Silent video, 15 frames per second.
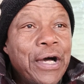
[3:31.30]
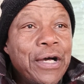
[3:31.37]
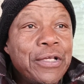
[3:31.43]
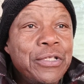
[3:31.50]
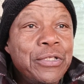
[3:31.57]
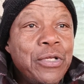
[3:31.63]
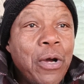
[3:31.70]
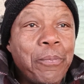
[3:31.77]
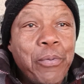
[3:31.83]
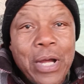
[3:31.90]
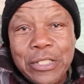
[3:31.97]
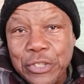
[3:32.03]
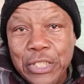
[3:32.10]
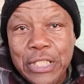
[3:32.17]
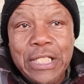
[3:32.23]
your
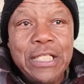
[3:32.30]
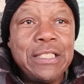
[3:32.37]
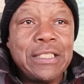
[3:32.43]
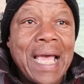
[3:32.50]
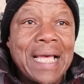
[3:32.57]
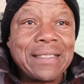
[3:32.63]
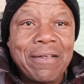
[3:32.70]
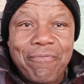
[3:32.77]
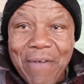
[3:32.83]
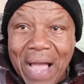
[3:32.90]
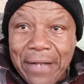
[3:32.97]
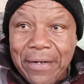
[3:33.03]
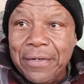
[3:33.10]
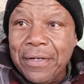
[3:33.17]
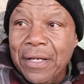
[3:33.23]
prestige as a
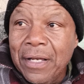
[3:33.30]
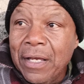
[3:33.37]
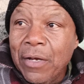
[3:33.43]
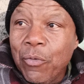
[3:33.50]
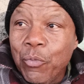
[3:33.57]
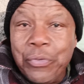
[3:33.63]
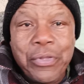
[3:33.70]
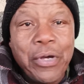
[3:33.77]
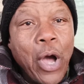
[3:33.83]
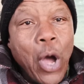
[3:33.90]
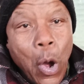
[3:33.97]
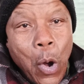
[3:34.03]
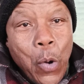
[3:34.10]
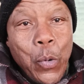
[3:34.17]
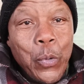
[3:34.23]
fighter with an
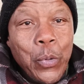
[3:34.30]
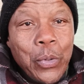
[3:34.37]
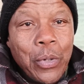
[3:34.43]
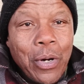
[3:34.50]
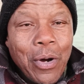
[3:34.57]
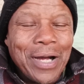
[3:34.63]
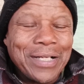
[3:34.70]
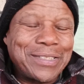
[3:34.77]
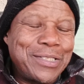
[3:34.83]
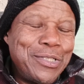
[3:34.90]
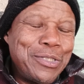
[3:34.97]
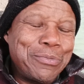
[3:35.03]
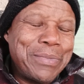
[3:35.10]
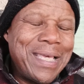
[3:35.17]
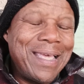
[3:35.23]
O, or
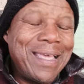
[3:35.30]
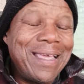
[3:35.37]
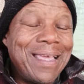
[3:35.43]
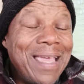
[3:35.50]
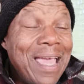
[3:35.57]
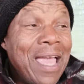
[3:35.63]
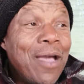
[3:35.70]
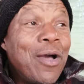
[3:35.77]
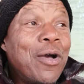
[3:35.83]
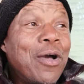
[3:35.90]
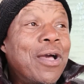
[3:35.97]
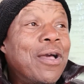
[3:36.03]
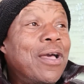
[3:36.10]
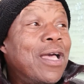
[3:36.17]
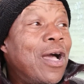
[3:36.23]
excuse me,
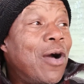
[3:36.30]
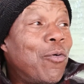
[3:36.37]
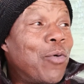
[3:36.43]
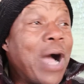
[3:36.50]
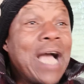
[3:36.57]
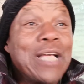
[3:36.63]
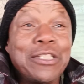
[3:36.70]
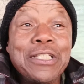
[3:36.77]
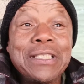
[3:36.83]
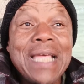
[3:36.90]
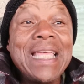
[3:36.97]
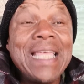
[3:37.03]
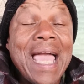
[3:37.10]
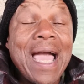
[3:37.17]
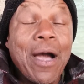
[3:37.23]
well, I should say,
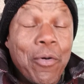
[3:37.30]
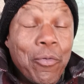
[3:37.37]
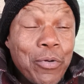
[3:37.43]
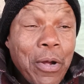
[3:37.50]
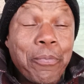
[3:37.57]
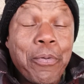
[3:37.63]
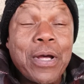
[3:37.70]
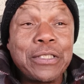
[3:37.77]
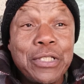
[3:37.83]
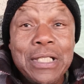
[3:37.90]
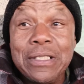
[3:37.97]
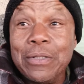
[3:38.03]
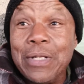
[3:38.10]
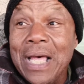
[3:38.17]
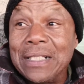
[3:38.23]
yeah, your
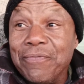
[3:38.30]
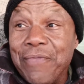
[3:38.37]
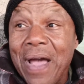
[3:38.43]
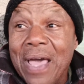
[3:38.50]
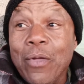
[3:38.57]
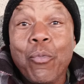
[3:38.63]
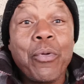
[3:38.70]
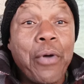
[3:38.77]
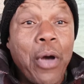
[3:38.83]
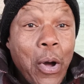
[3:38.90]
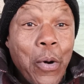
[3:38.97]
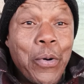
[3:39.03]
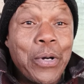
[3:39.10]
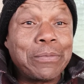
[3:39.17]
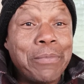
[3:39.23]
prestige as a fighter with an
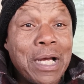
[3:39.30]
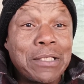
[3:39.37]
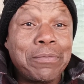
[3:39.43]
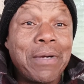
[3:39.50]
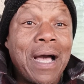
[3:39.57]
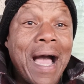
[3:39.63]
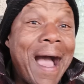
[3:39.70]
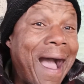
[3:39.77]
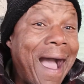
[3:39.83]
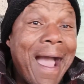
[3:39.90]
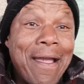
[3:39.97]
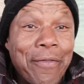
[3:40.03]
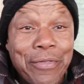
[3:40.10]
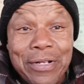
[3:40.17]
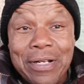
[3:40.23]
O is much
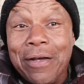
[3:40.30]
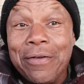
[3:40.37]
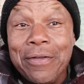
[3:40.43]
higher than